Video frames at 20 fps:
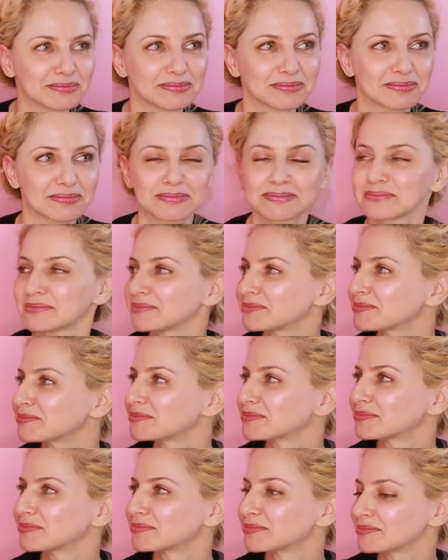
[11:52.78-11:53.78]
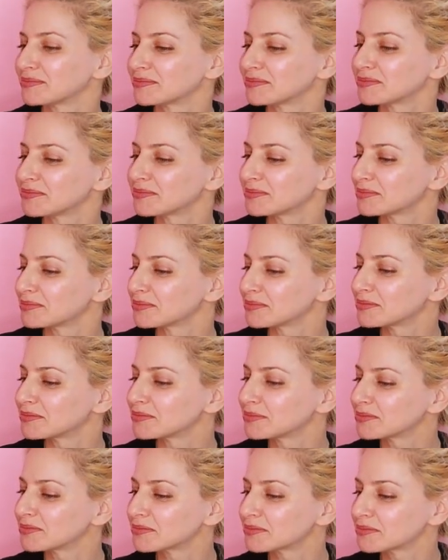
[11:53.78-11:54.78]

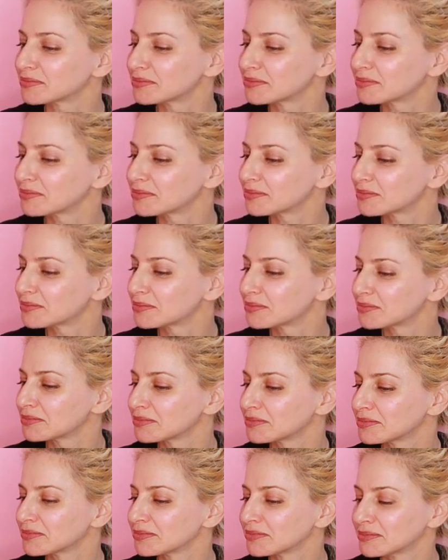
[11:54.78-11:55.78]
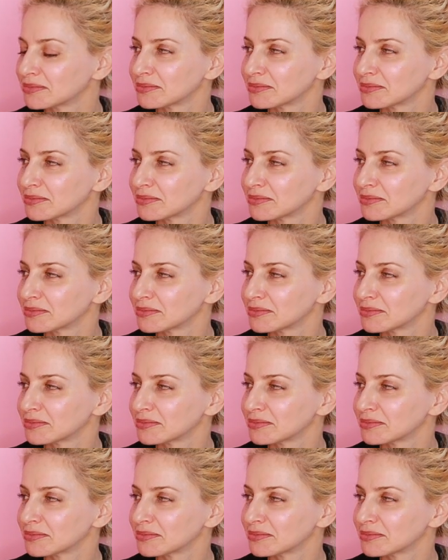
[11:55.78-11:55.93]
(silent)